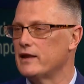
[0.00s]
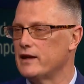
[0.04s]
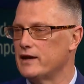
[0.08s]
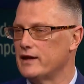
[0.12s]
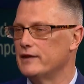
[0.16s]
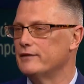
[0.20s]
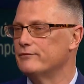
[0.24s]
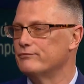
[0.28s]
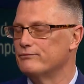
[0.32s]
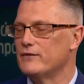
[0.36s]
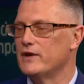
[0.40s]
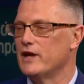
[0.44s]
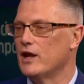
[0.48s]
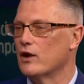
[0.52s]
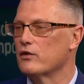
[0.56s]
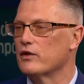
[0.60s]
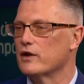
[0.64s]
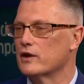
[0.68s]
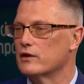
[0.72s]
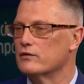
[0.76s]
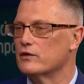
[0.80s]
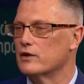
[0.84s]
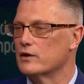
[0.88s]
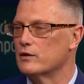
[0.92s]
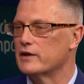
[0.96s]
the
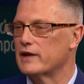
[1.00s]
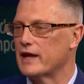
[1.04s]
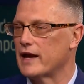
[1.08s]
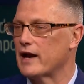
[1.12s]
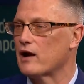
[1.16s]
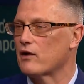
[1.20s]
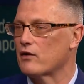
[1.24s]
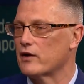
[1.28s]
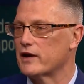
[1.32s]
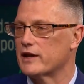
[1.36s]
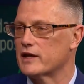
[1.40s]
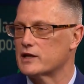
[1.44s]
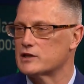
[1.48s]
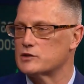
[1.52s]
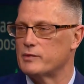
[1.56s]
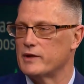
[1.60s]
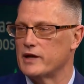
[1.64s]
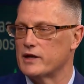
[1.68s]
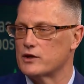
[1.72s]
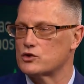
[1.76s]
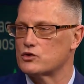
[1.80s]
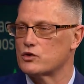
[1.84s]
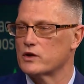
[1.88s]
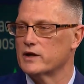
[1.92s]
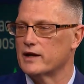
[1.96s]
area that's
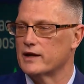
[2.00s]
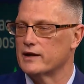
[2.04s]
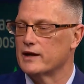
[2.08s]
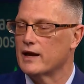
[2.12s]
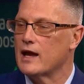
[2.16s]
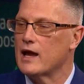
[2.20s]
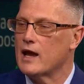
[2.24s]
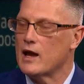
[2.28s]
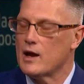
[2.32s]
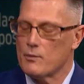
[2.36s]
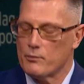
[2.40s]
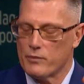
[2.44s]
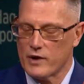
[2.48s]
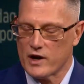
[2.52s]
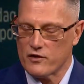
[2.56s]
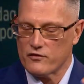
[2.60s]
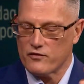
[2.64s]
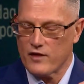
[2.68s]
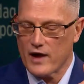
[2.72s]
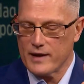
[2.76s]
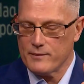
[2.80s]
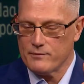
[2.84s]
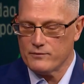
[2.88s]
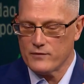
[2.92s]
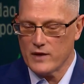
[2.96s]
being treated. But
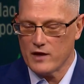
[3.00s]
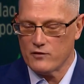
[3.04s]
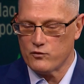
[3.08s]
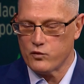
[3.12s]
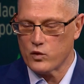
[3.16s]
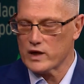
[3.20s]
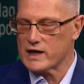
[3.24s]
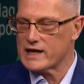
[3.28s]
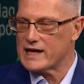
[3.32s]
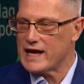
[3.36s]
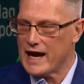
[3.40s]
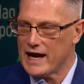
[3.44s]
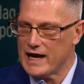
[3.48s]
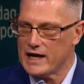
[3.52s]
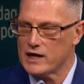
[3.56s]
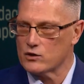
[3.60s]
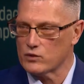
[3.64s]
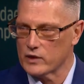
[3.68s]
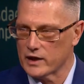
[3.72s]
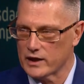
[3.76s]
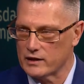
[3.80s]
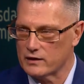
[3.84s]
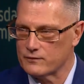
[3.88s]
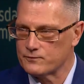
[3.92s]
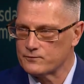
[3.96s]
if we're
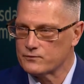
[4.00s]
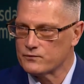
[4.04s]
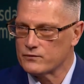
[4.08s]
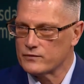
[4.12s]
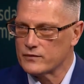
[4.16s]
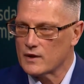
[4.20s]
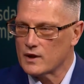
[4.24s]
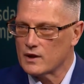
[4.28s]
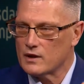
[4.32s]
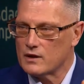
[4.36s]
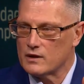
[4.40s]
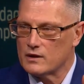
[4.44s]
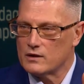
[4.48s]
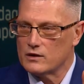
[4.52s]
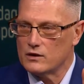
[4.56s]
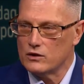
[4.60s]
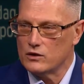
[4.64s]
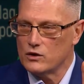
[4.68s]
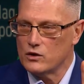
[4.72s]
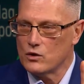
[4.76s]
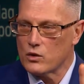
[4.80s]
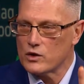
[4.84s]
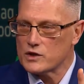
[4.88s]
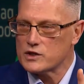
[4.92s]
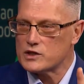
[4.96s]
catering
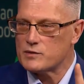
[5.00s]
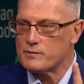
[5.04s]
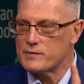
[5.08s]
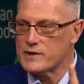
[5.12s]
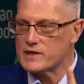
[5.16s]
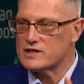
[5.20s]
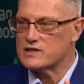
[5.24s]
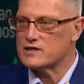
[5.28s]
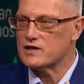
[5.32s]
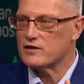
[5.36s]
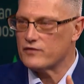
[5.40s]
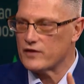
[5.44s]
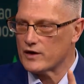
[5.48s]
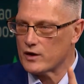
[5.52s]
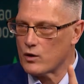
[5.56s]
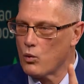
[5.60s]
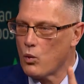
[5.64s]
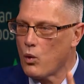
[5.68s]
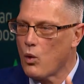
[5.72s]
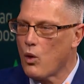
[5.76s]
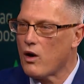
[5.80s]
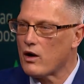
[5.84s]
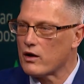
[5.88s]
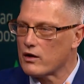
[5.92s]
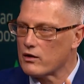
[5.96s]
your specific
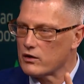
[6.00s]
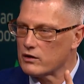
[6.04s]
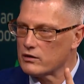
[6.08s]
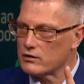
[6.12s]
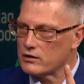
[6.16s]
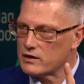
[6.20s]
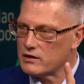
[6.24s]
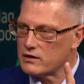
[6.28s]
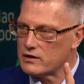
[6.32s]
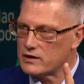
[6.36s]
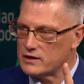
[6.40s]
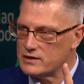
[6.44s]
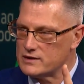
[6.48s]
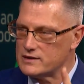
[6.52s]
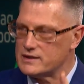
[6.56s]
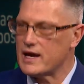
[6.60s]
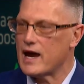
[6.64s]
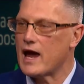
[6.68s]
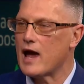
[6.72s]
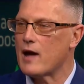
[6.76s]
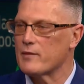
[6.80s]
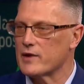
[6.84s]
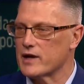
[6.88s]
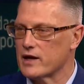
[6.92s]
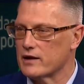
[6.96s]
water
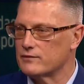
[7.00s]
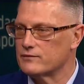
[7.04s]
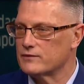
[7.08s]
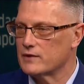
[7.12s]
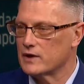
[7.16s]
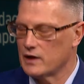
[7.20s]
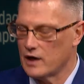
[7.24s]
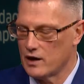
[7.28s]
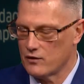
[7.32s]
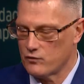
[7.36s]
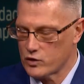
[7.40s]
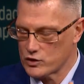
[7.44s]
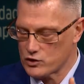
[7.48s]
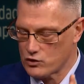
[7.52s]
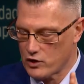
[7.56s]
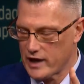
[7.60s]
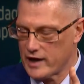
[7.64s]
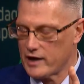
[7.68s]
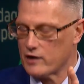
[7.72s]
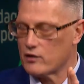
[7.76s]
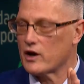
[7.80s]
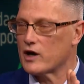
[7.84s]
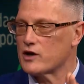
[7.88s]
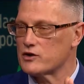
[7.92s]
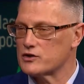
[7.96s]
contaminant, if we're
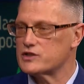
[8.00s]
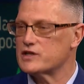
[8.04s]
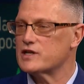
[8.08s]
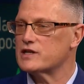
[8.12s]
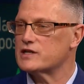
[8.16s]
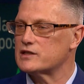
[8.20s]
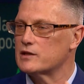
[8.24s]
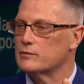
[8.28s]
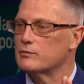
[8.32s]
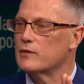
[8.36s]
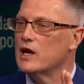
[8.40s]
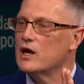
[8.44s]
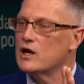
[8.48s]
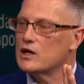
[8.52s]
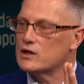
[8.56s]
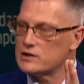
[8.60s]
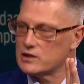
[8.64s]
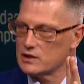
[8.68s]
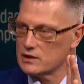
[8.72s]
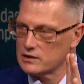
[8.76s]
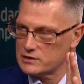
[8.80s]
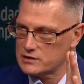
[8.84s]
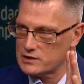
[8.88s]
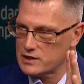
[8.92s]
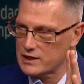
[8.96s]
catering our system
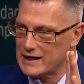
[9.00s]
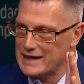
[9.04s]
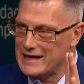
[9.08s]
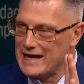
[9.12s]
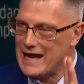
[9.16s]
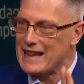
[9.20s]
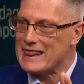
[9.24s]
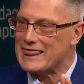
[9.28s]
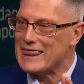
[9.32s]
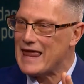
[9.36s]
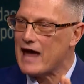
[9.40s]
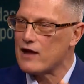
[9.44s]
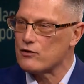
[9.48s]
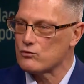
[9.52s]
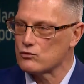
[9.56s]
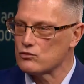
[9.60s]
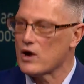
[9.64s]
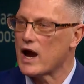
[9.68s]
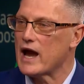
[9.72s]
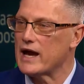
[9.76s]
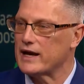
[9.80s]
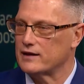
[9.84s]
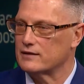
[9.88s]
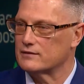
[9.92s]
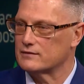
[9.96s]
to get that
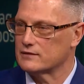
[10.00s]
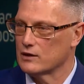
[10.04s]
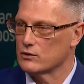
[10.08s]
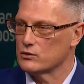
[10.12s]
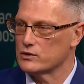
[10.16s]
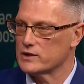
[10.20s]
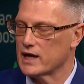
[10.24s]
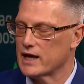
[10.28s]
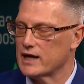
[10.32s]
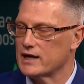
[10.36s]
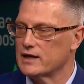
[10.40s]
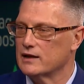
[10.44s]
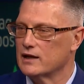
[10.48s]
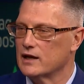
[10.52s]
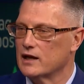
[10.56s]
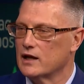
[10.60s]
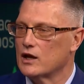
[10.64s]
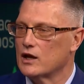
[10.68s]
right, okay,